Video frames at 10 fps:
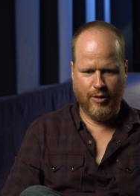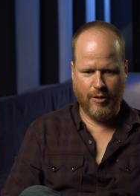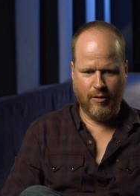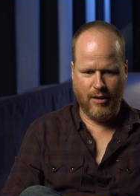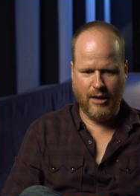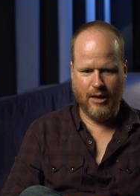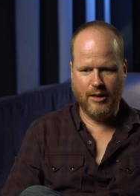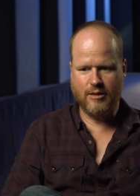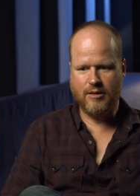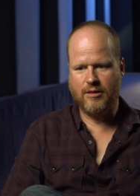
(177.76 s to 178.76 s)
their
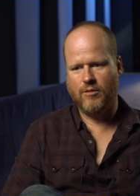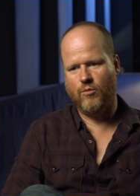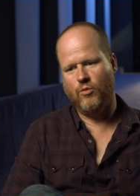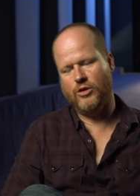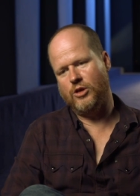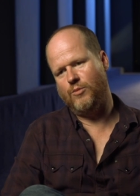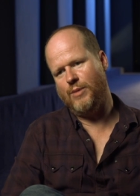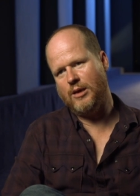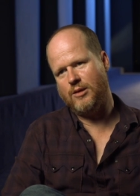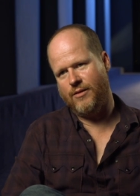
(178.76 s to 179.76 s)
alliance, which is
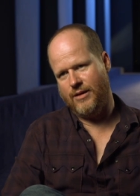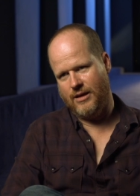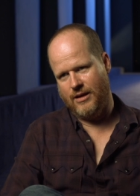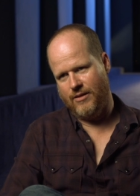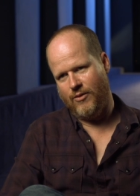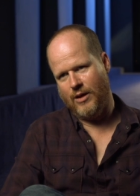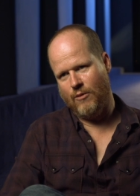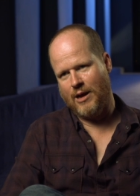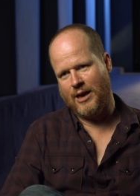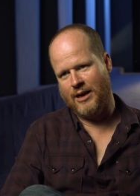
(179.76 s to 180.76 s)
based on the idea that they
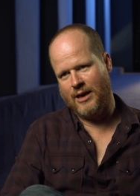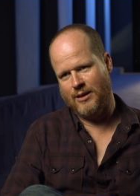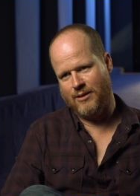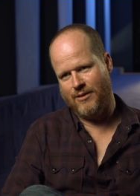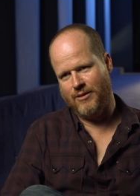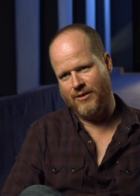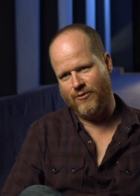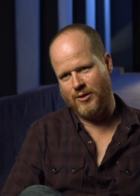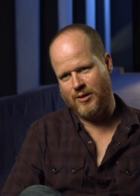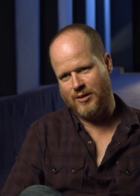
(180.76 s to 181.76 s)
recognize their
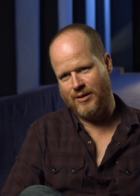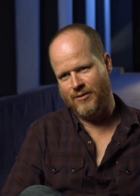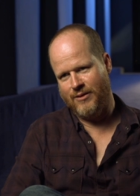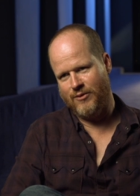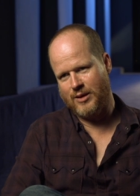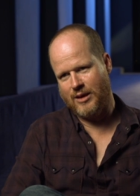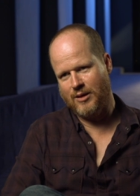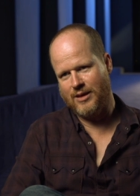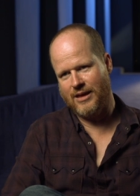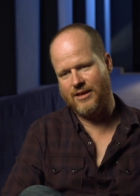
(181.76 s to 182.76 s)
differences and their different
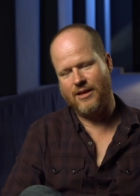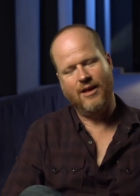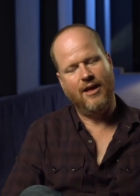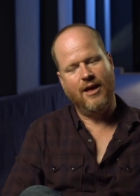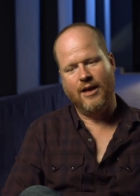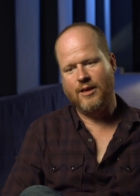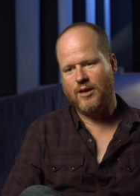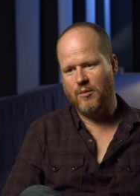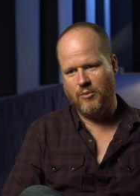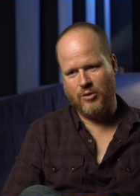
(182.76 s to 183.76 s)
skill sets, is
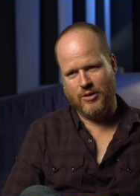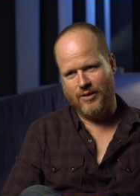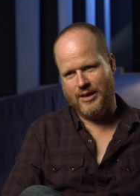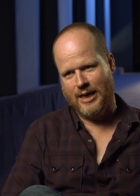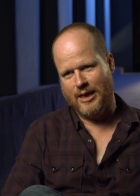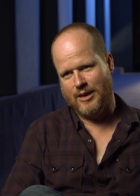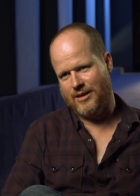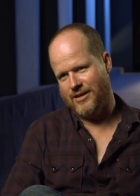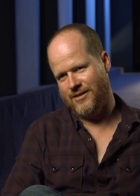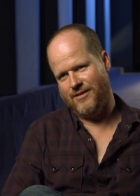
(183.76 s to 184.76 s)
going to be put to the
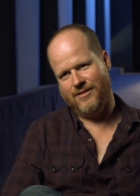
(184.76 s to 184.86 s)
test.